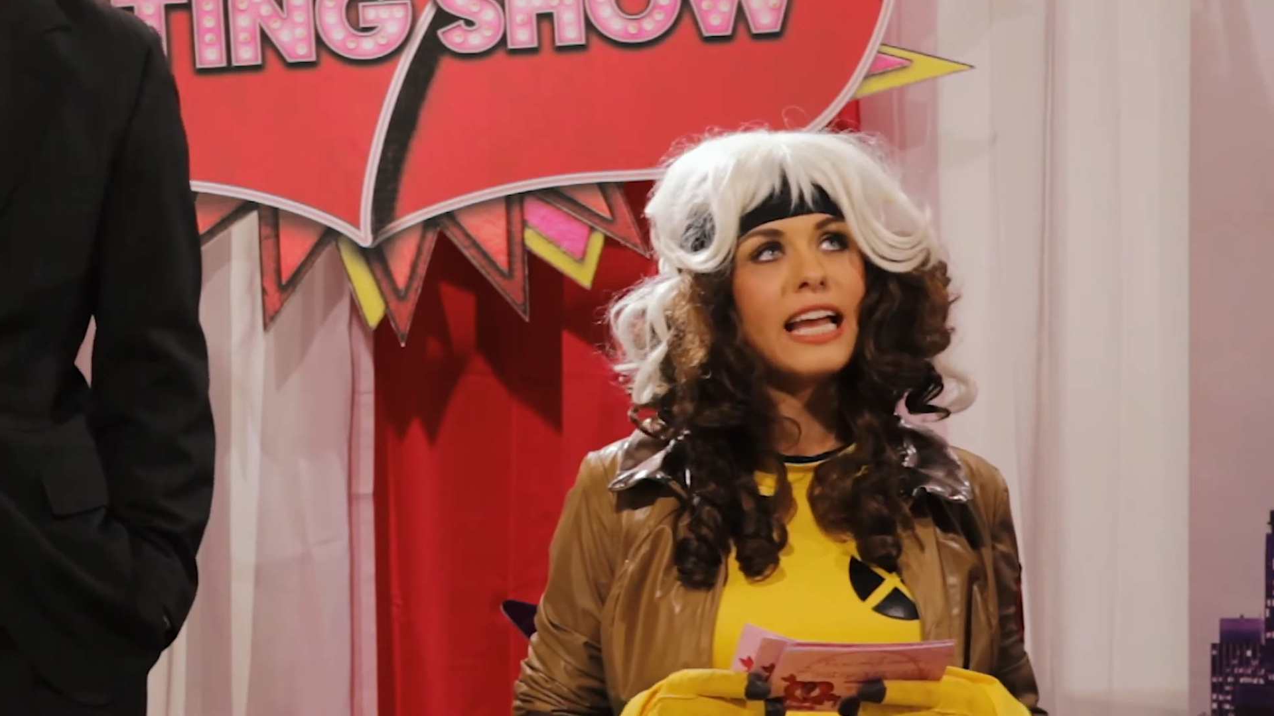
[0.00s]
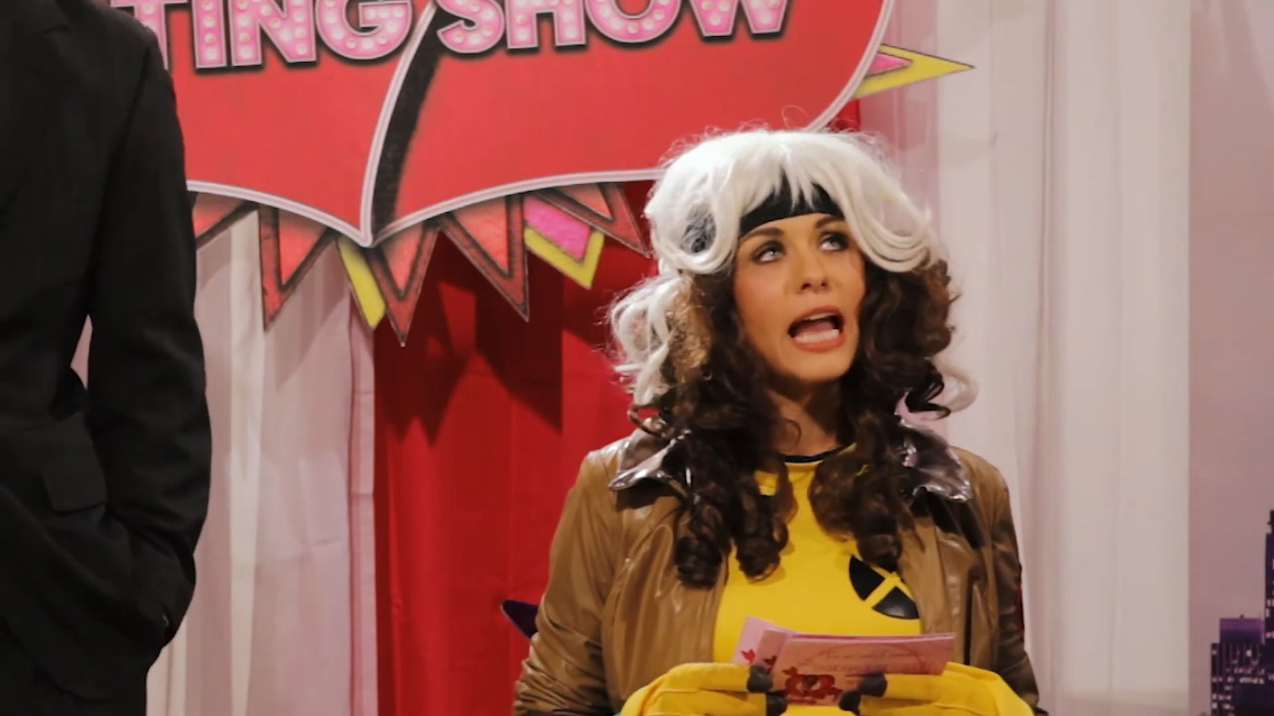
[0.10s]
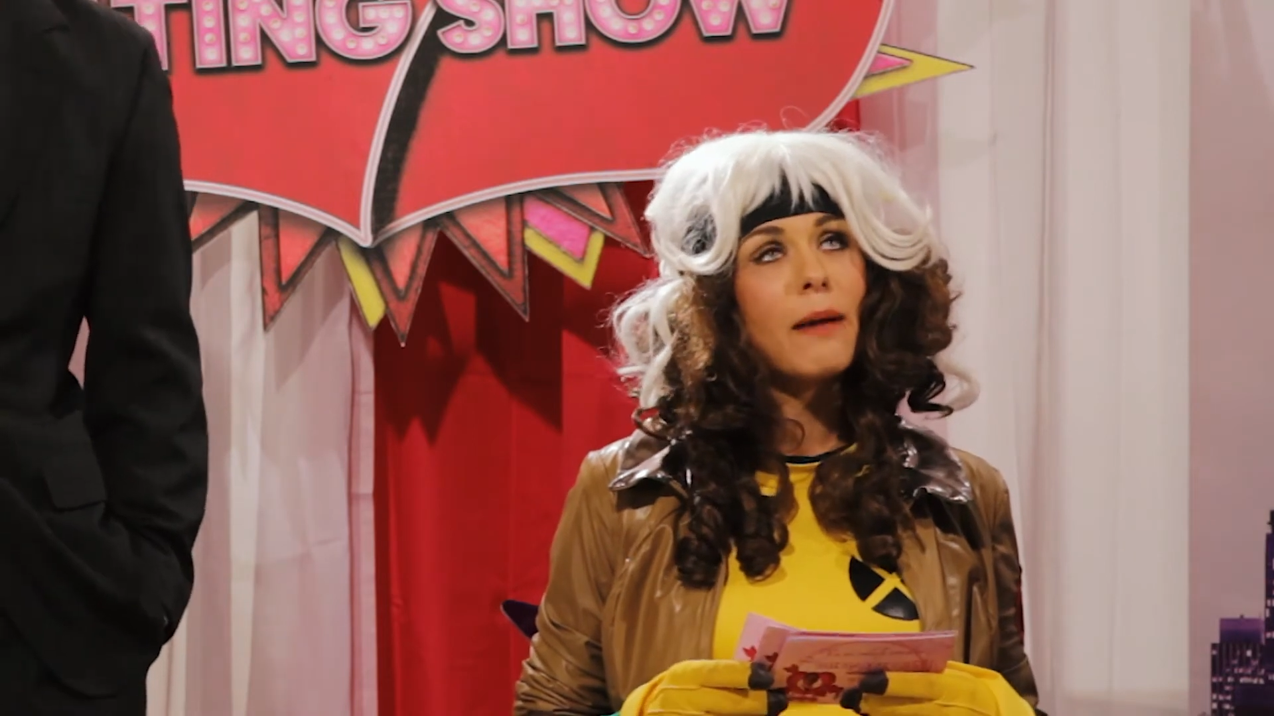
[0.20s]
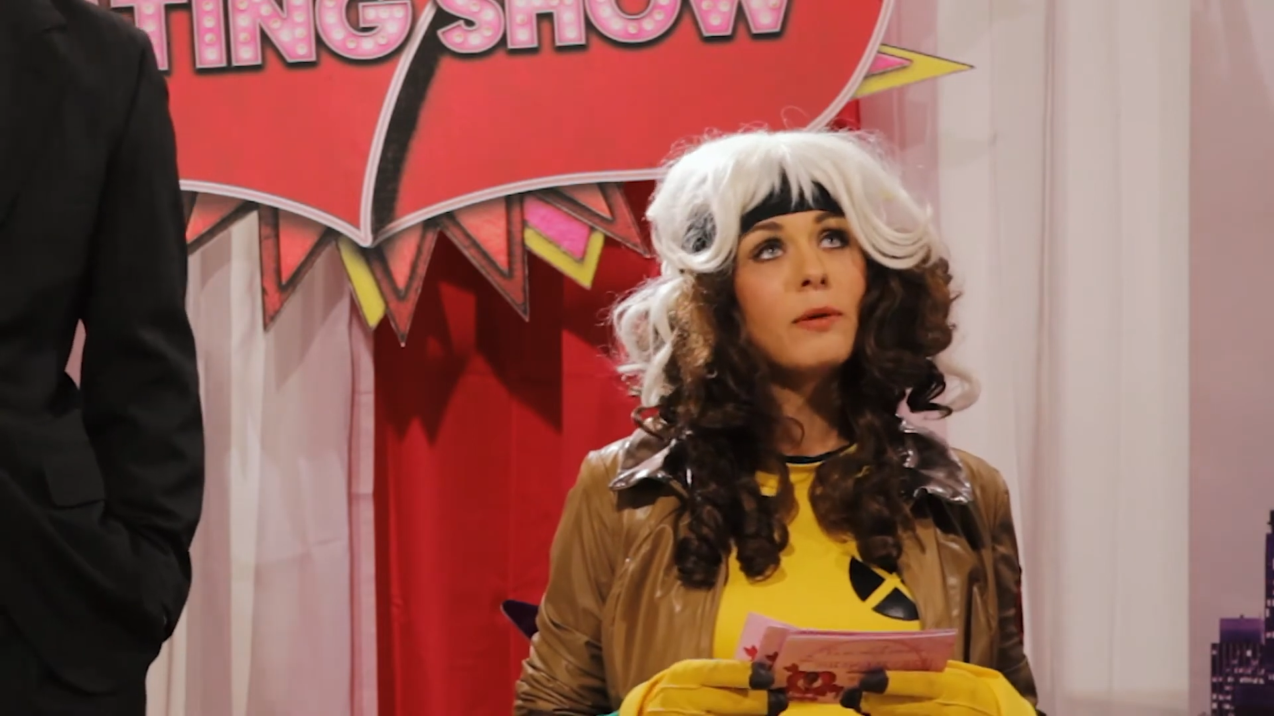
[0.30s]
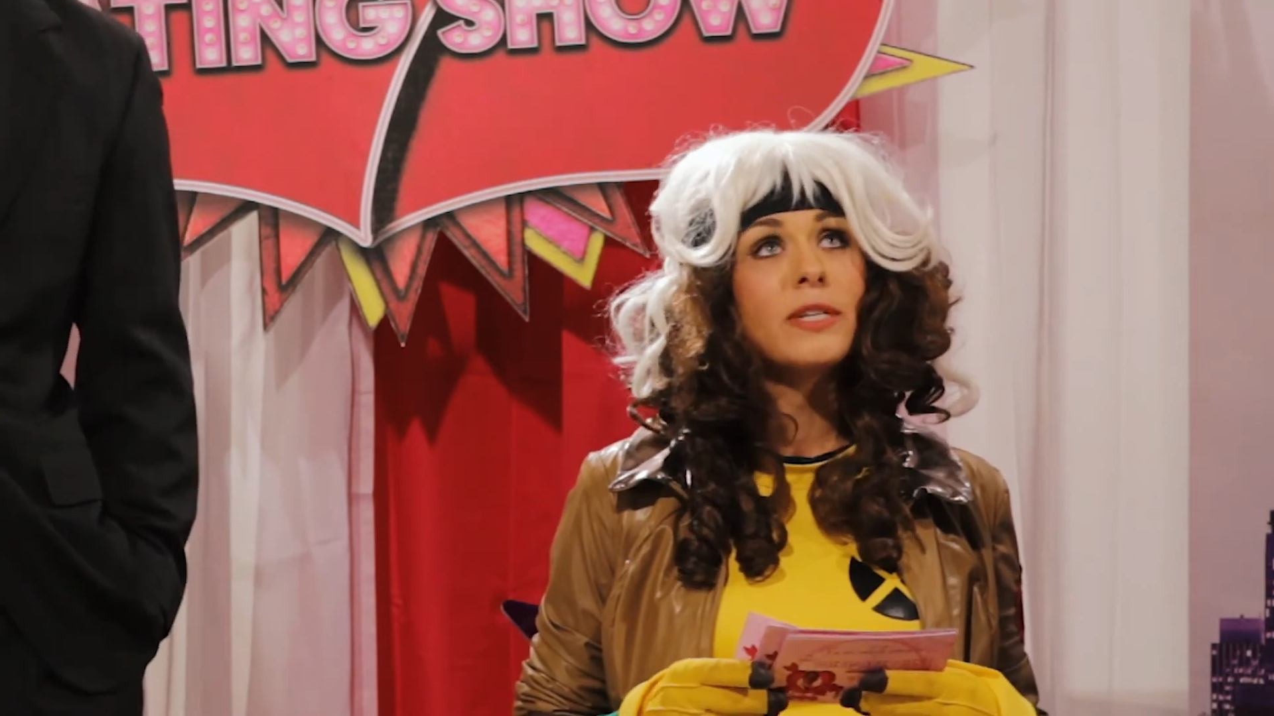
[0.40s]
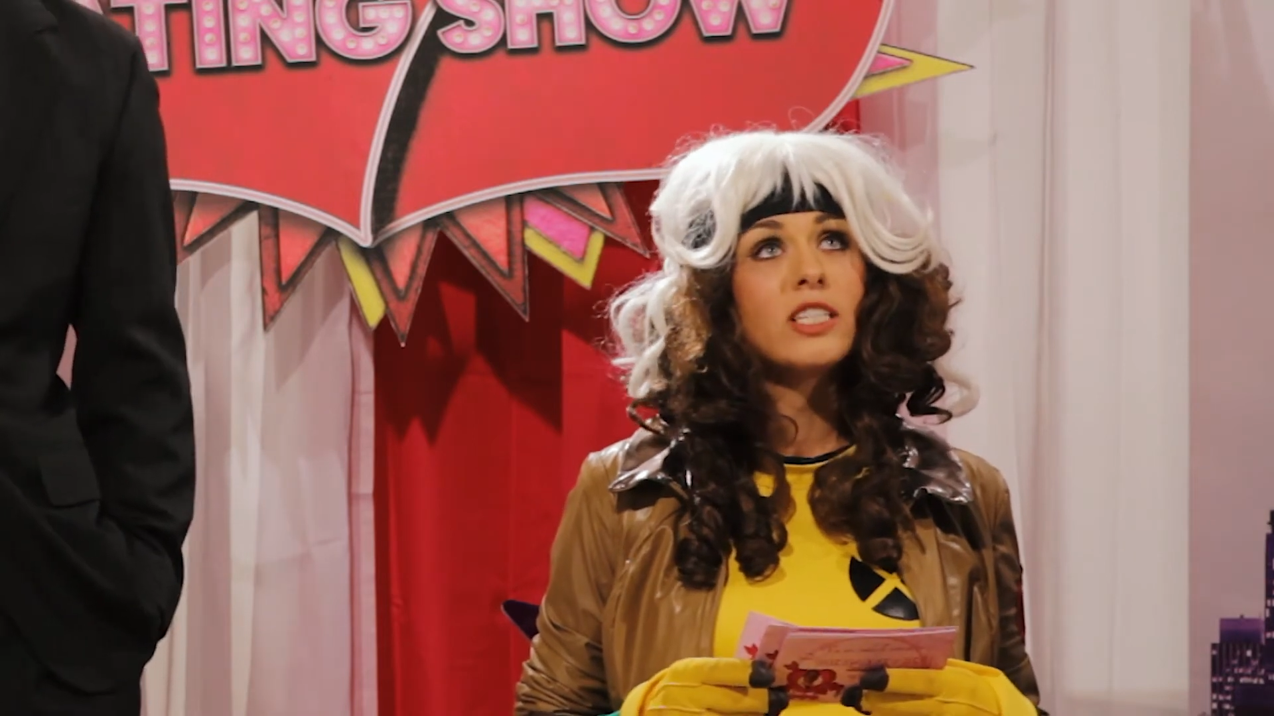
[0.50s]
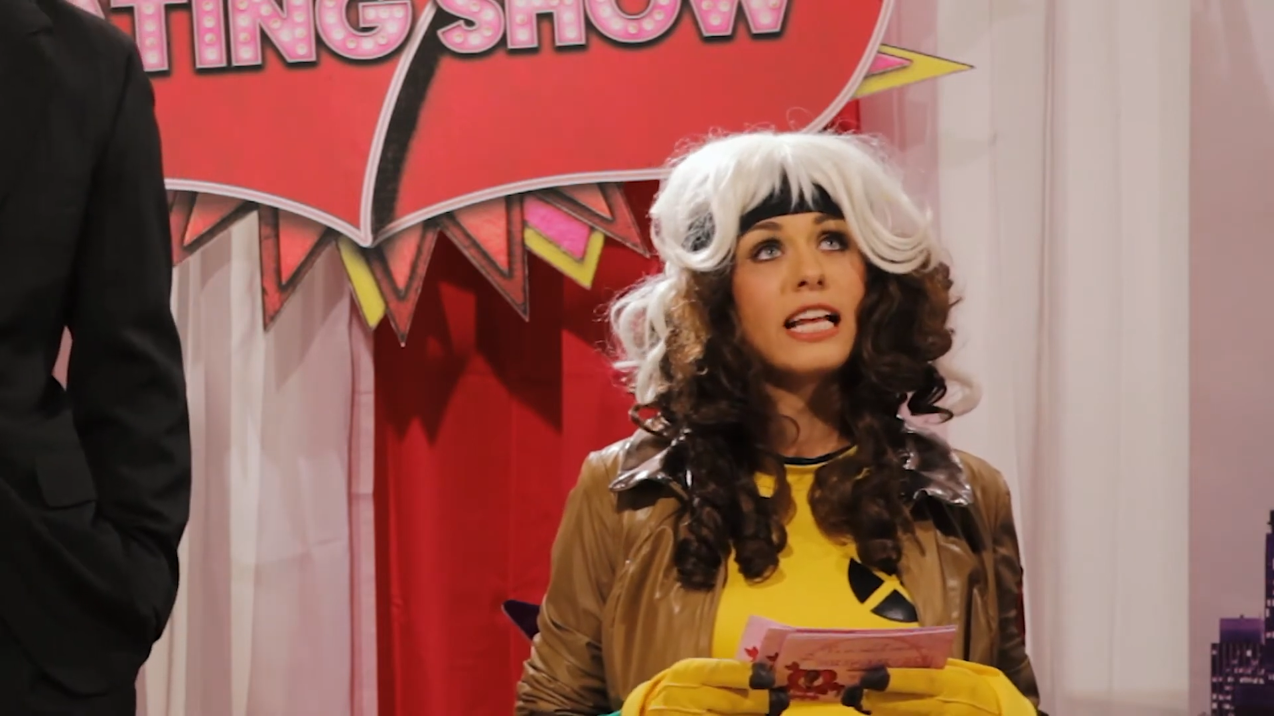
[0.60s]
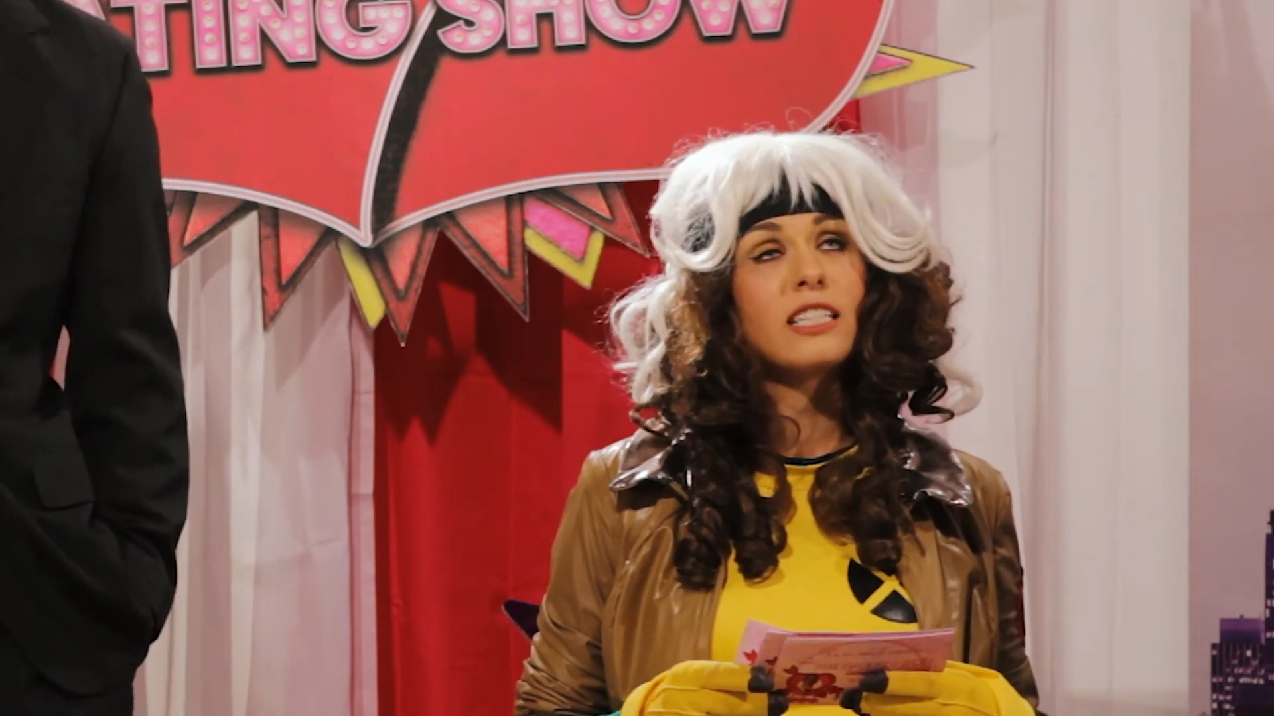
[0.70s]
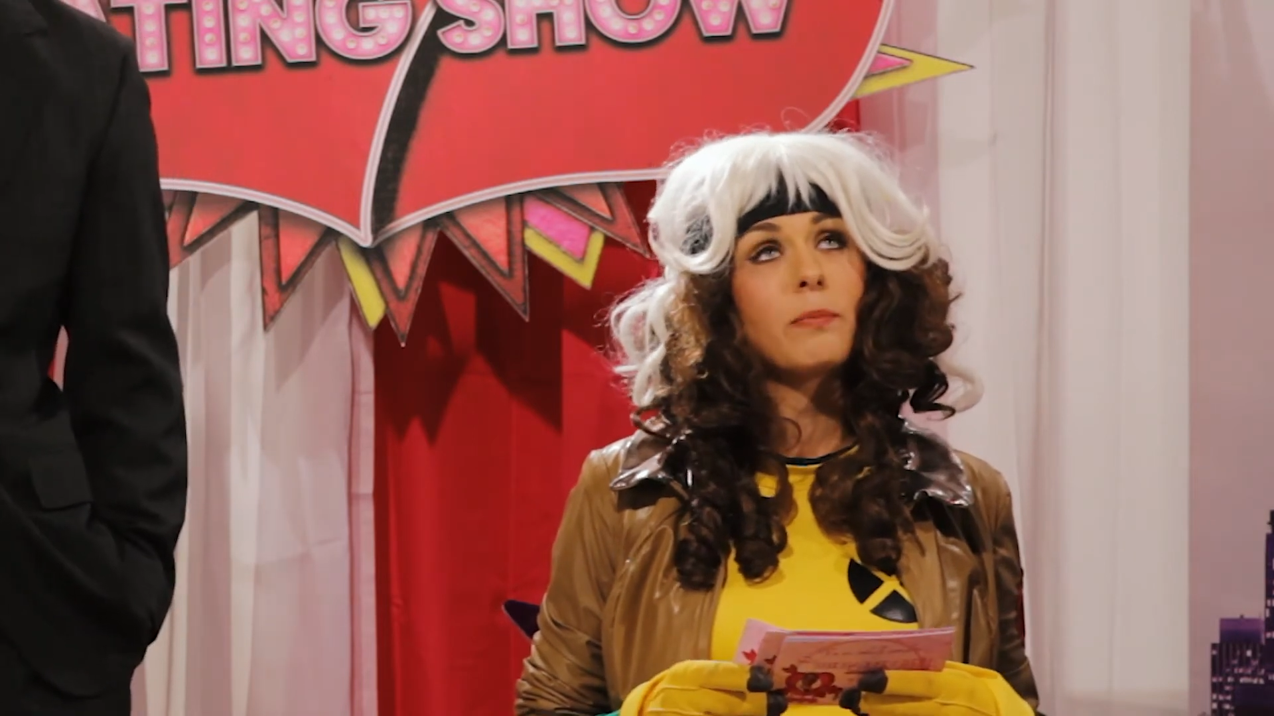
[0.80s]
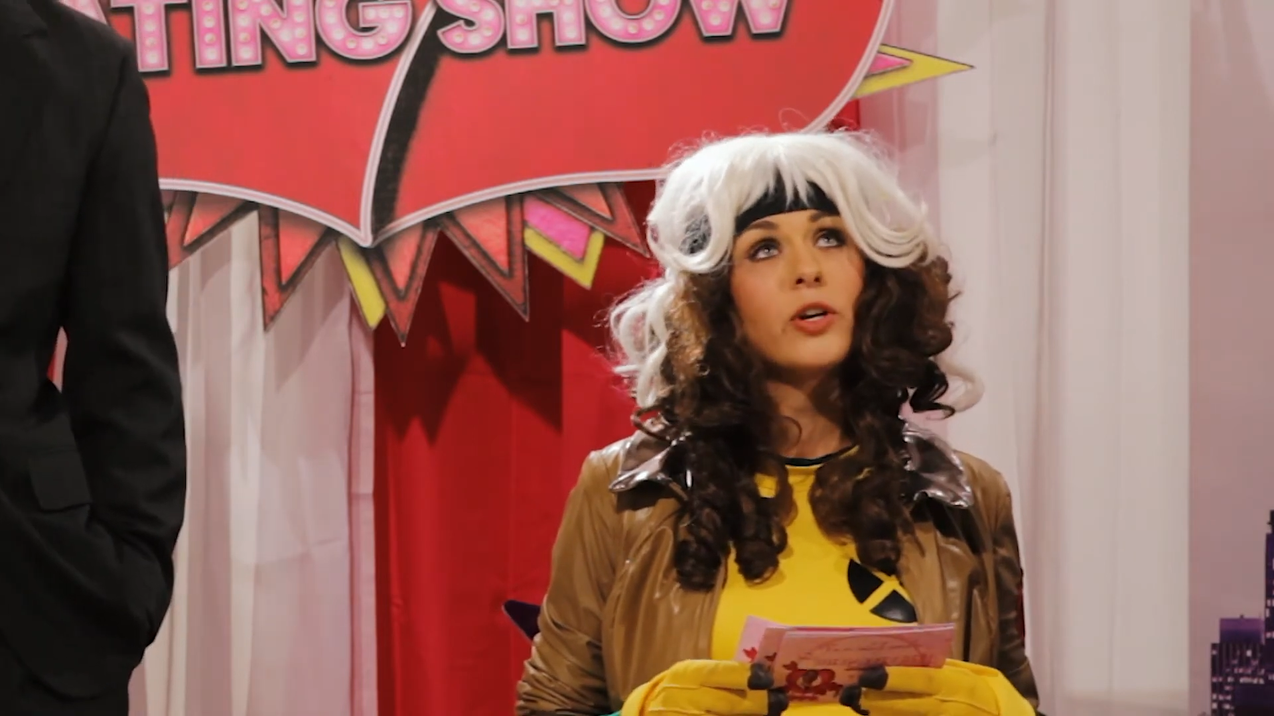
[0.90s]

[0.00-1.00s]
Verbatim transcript: Like, Happy Meals has a